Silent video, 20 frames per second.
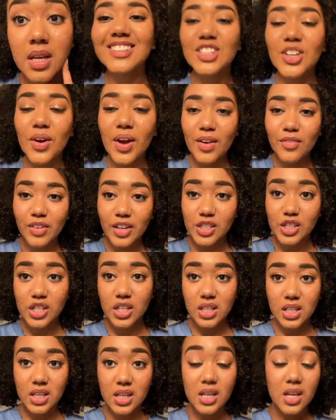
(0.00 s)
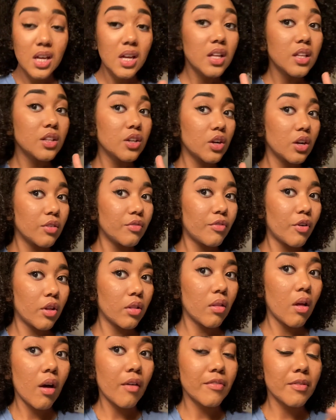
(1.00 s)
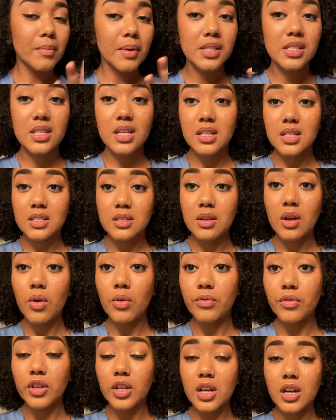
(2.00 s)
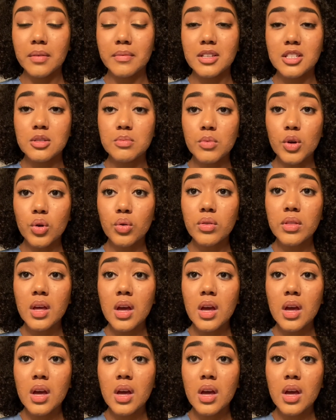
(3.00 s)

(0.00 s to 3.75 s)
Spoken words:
So eventually they're gonna fall off and my skin is hopefully gonna be smooth.